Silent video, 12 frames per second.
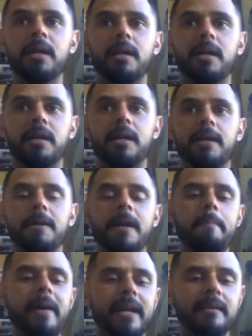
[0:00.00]
a
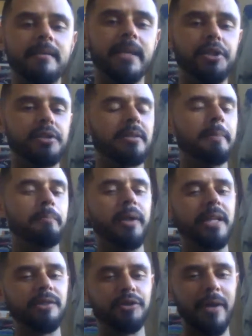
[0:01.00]
meditation that
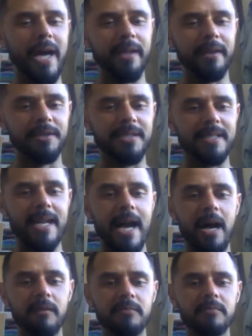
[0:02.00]
brings your energy
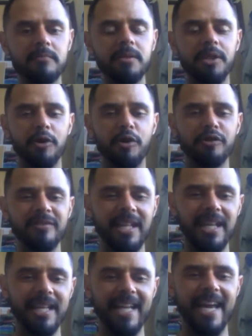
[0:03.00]
down,
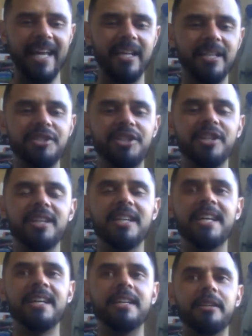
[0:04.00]
Kundalini energy,
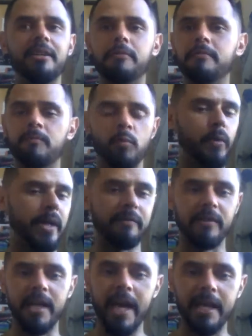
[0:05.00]

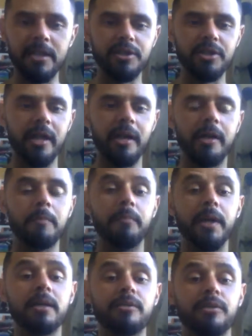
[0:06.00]
whatever energy that it can
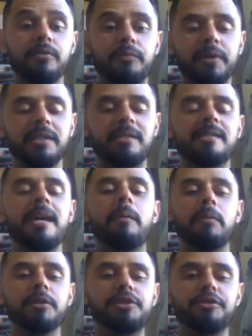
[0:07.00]
bring you. So
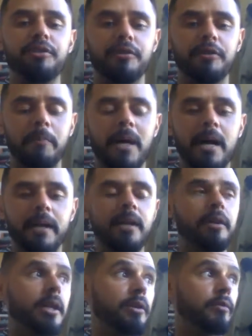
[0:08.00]
reestablish your body.
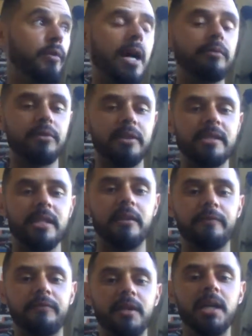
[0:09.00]
You can ground
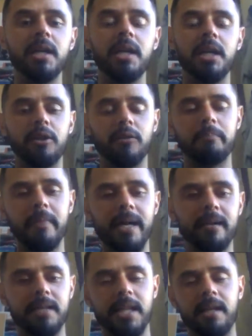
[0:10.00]
yourself,
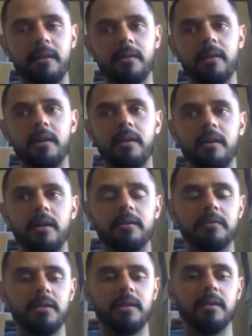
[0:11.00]
meditating
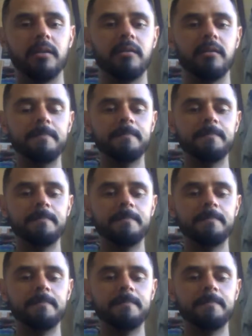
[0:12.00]
on the